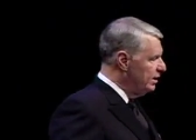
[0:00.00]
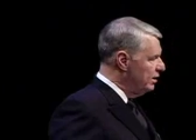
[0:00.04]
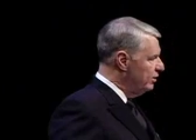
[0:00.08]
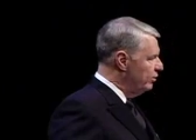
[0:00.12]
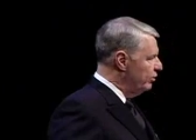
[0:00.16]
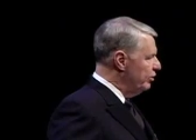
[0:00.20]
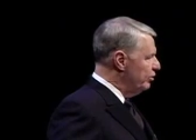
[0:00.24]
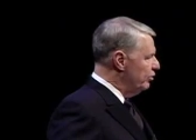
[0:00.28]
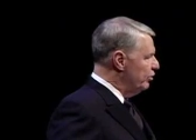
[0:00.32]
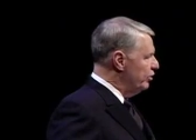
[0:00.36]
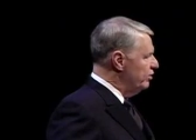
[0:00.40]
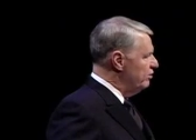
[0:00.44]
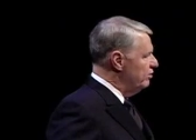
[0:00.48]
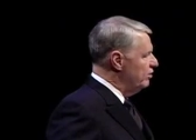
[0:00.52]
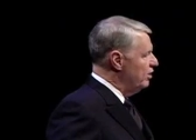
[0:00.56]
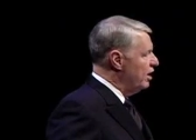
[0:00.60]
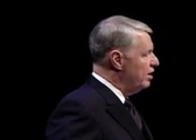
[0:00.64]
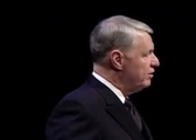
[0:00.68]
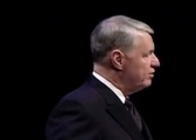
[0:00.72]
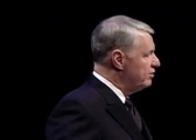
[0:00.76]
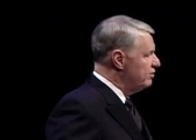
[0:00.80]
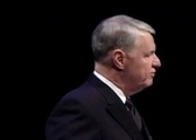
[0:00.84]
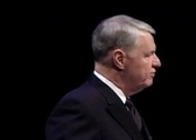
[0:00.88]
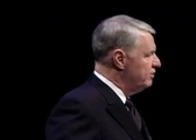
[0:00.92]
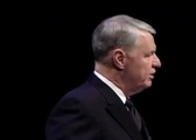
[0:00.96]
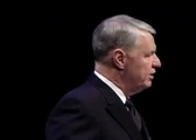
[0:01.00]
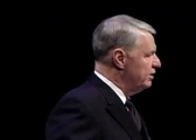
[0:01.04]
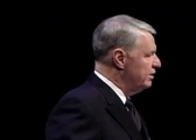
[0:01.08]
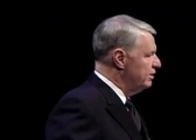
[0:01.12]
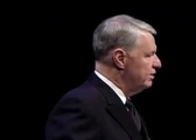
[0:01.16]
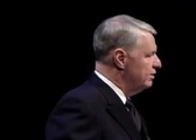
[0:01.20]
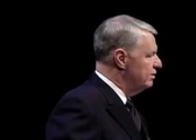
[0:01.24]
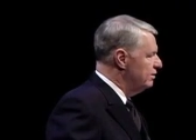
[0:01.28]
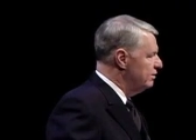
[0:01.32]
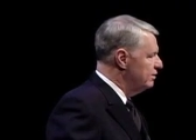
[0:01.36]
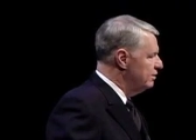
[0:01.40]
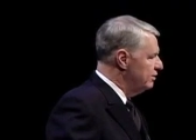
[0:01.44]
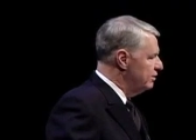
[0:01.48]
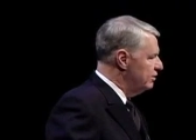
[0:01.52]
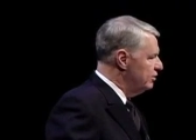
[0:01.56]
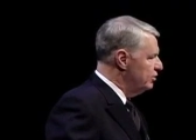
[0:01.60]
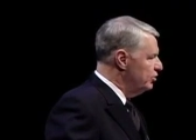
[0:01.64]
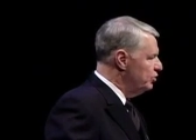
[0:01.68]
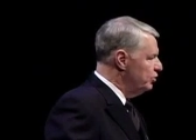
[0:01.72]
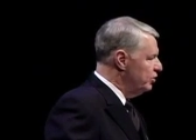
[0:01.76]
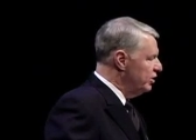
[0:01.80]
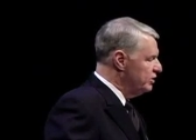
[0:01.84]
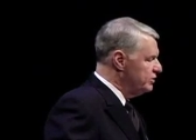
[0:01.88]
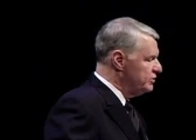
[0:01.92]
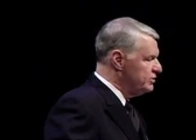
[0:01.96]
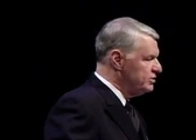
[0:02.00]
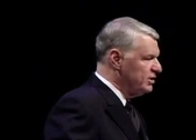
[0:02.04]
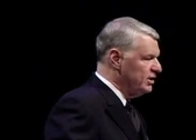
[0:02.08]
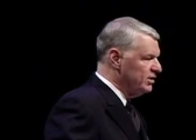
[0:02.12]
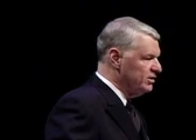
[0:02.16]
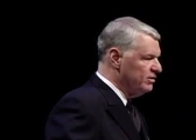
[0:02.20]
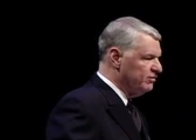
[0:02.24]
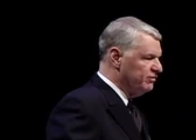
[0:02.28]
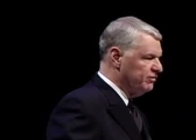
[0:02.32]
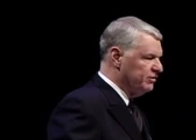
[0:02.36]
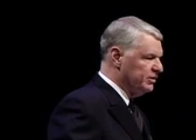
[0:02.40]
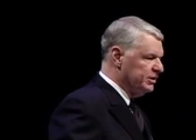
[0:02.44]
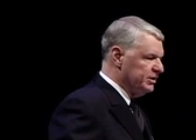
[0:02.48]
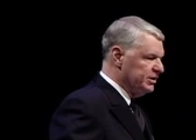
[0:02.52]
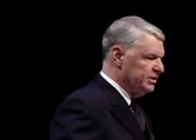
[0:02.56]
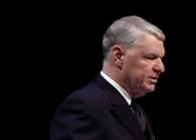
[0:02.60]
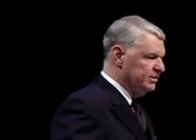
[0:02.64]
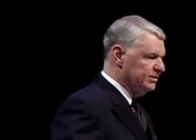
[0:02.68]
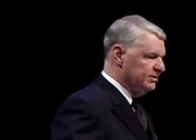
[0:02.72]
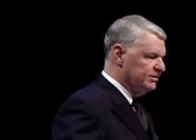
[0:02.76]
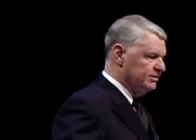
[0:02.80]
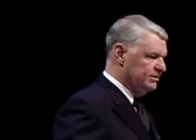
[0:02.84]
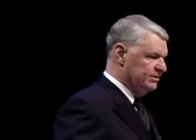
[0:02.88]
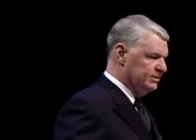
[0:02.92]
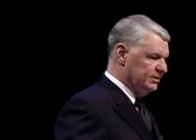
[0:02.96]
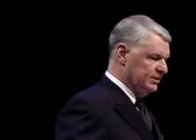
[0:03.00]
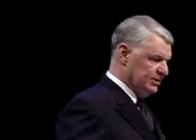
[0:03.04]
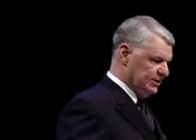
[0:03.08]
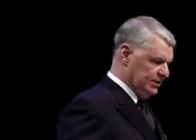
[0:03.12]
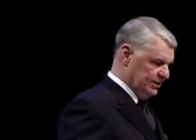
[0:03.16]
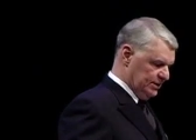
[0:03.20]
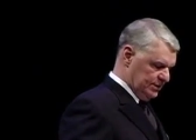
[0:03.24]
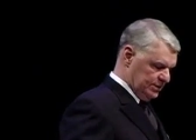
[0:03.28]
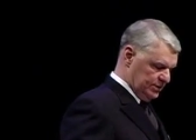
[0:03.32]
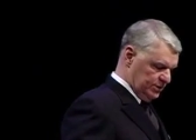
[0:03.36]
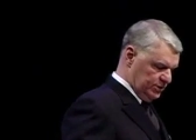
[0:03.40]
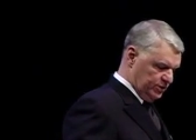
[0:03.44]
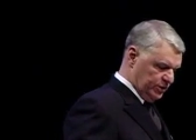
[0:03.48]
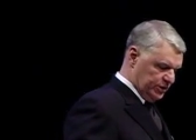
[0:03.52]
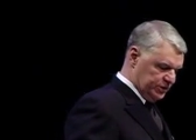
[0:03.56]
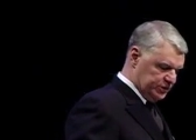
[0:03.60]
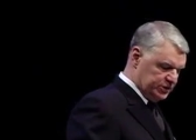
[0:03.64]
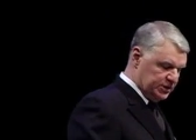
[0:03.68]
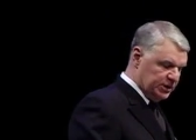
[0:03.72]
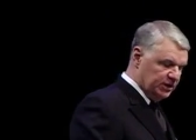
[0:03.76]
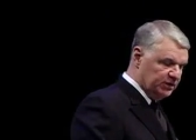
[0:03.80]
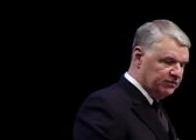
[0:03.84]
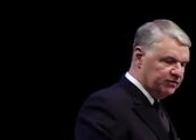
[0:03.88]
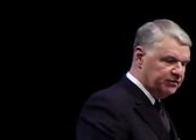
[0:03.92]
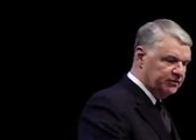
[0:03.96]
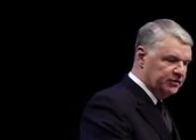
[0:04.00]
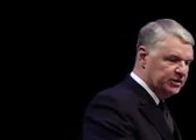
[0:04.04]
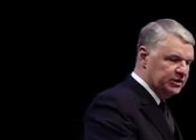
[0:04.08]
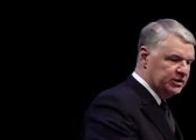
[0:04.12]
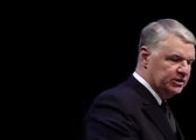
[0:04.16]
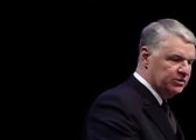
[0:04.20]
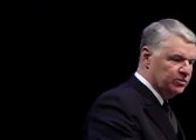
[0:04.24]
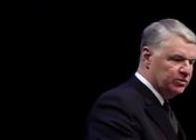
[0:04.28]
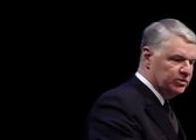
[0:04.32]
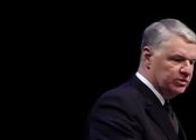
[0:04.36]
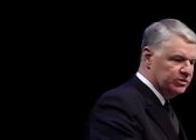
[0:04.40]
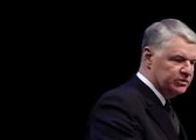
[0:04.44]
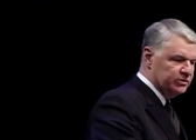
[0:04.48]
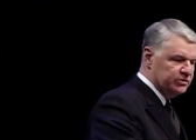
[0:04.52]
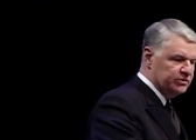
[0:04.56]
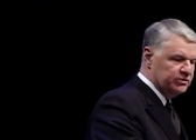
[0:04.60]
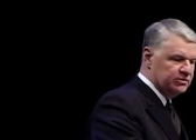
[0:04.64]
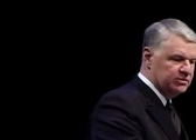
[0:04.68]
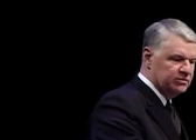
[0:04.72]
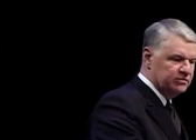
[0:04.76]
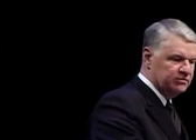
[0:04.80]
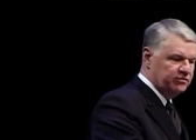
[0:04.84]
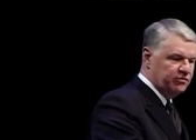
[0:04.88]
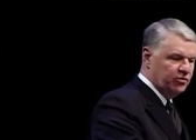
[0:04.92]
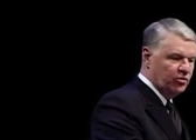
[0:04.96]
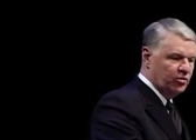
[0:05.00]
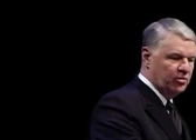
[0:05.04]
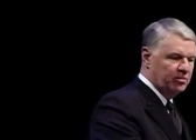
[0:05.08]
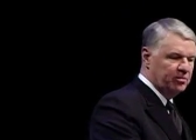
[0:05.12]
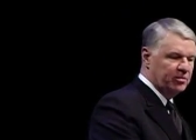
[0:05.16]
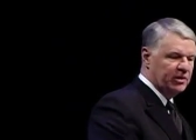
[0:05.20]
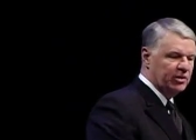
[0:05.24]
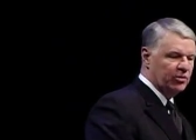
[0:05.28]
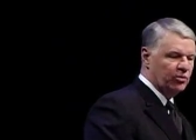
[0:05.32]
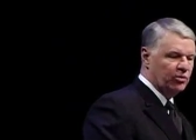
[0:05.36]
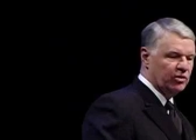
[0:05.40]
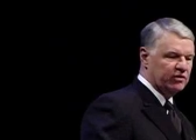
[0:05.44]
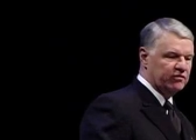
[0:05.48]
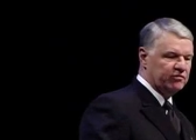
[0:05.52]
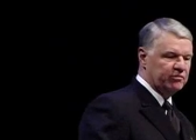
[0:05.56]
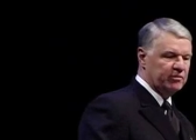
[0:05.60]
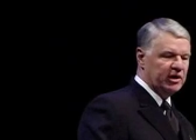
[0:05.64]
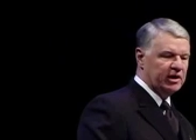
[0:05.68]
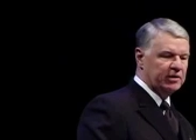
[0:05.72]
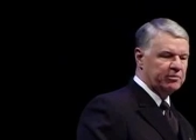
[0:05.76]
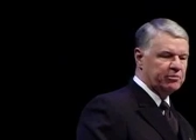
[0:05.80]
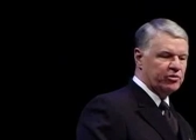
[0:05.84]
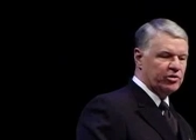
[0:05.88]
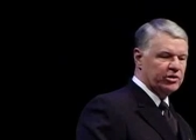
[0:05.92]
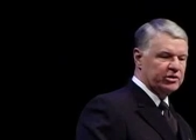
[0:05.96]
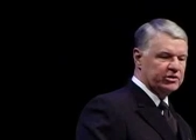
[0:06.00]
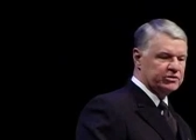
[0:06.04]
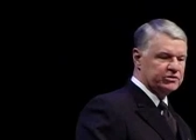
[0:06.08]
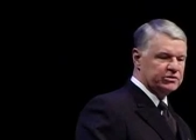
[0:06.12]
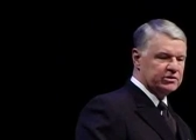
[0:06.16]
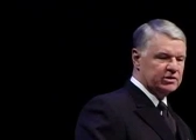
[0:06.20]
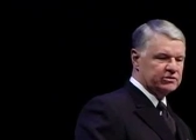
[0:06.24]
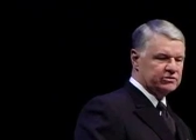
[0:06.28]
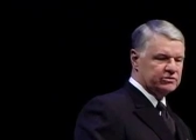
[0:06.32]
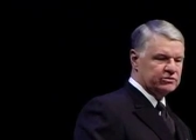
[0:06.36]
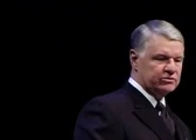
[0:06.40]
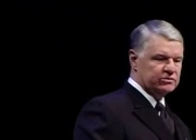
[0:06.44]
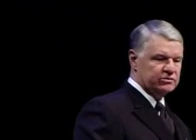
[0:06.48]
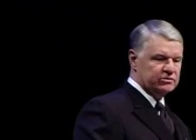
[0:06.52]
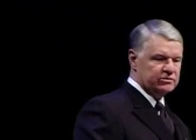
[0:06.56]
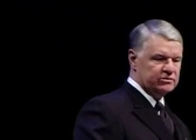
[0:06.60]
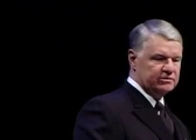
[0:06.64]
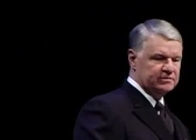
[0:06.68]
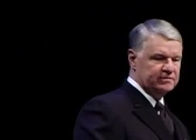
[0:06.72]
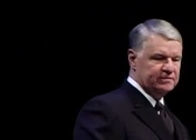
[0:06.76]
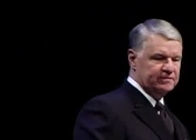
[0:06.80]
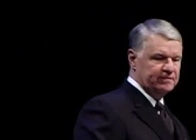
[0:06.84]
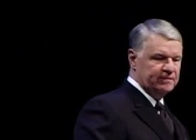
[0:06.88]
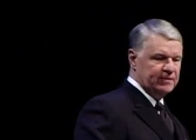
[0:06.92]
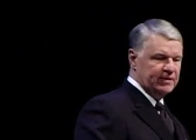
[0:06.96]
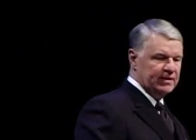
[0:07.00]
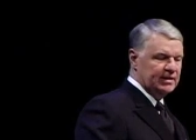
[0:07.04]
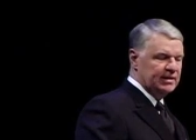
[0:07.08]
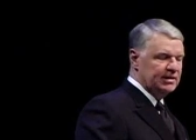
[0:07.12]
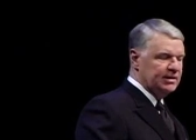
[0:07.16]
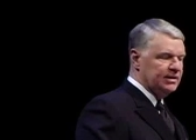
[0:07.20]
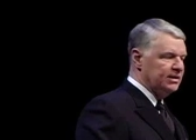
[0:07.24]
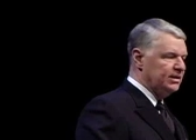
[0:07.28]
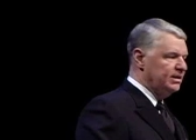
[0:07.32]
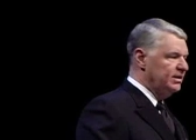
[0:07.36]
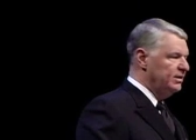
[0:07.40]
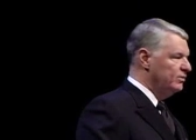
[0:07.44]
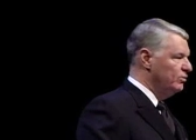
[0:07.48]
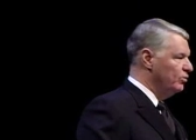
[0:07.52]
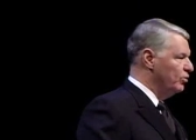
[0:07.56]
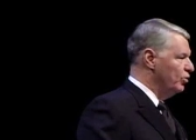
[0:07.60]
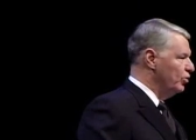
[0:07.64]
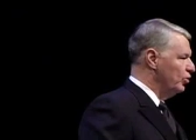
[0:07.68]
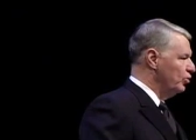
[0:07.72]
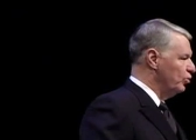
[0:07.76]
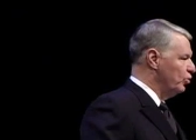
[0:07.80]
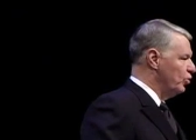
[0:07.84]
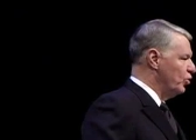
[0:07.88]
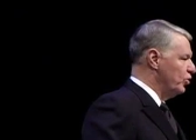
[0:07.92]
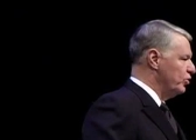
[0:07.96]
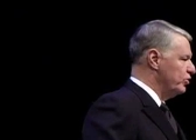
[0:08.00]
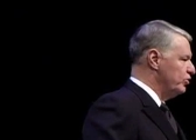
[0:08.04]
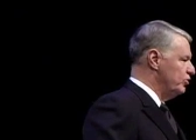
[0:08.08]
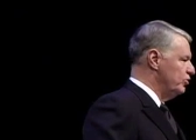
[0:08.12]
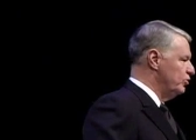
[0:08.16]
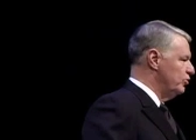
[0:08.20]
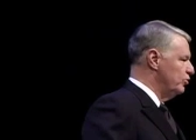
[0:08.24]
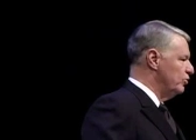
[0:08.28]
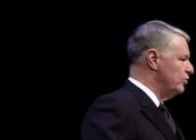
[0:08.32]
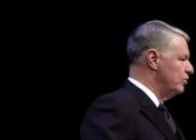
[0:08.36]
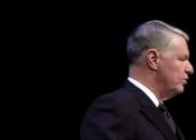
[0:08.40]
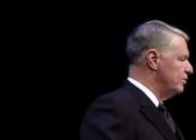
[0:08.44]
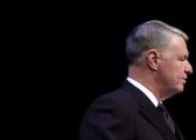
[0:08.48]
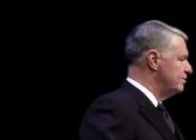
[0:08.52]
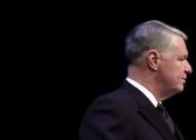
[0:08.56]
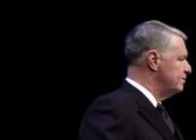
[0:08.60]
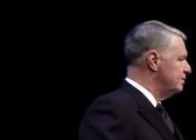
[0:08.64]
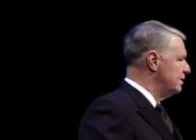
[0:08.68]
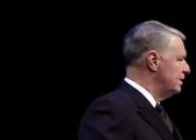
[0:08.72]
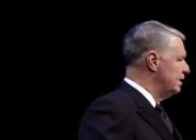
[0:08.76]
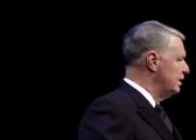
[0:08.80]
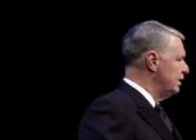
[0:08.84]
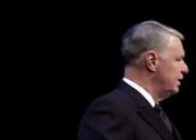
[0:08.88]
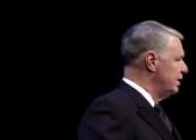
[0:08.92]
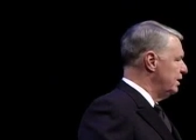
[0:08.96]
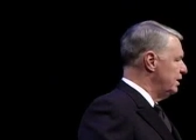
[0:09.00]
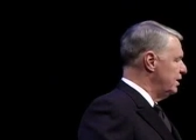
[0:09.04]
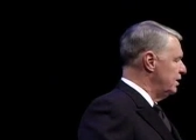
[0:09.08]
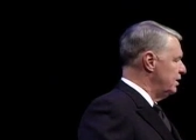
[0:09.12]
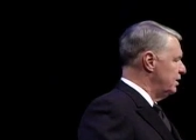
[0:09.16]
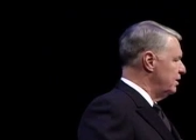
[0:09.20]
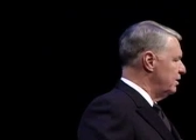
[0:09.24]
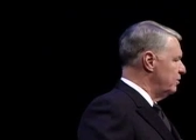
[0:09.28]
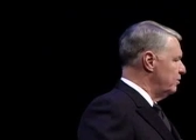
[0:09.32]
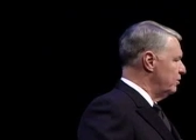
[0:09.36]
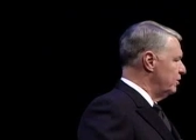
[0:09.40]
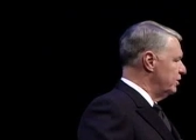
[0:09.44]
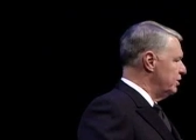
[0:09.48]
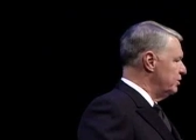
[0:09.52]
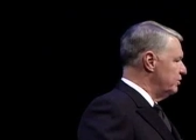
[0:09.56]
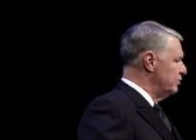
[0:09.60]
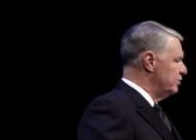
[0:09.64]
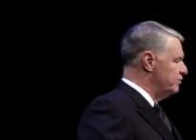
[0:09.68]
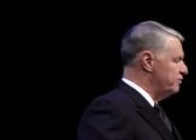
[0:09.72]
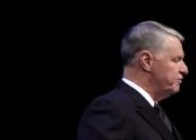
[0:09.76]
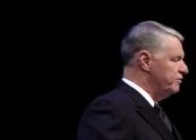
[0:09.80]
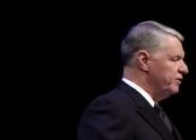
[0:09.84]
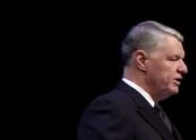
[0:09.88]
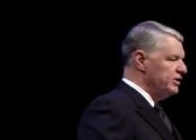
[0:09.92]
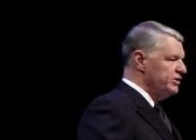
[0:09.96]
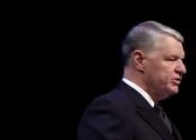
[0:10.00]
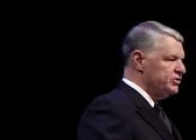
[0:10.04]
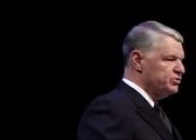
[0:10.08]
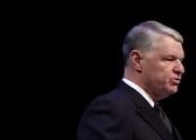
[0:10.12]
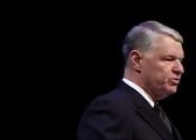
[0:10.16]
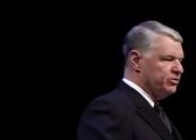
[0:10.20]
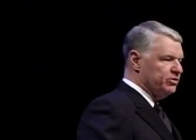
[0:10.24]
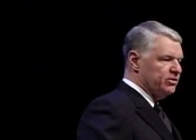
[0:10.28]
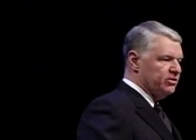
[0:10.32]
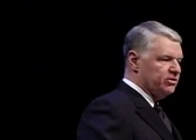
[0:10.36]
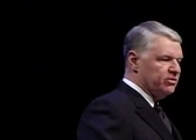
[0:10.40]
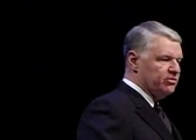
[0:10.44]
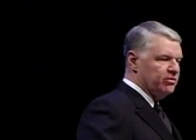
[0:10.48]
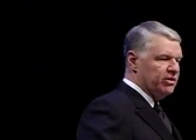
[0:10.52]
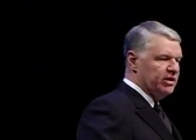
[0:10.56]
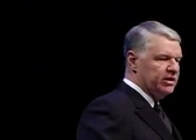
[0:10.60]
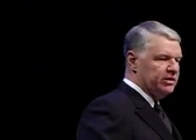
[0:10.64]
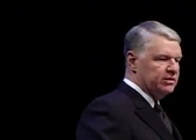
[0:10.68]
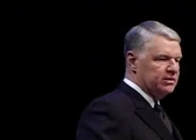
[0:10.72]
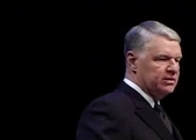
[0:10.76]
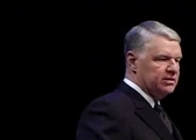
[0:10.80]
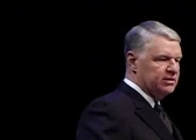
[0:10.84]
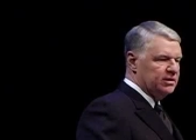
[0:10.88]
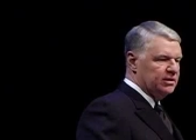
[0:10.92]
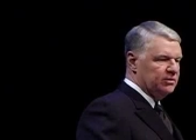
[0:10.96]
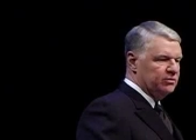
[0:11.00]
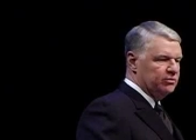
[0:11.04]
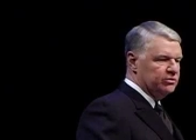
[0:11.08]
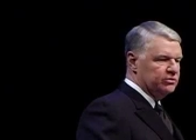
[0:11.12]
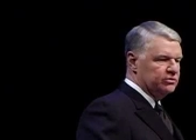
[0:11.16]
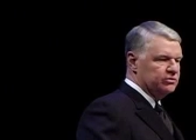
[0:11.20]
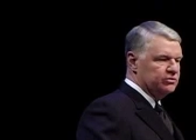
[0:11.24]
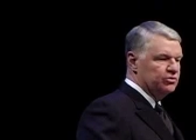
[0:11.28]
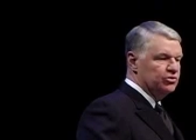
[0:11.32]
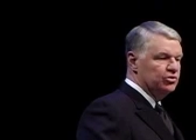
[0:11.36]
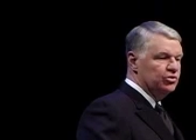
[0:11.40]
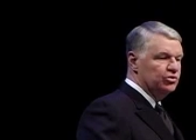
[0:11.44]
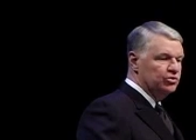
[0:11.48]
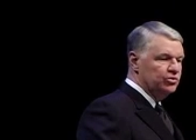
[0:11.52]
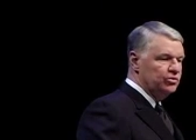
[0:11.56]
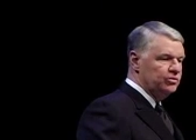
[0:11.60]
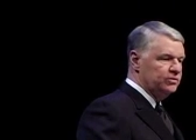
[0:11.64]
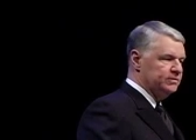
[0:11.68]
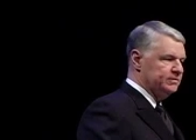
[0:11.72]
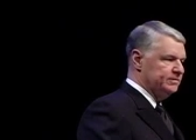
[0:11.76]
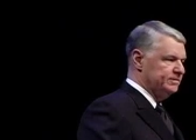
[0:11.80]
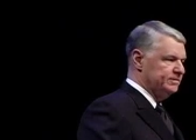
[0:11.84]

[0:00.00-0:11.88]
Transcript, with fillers: We reactivated the US 10th Fleet. The US 10th Fleet was formed by one of my predecessors in World War II when he was faced with a threat that was new,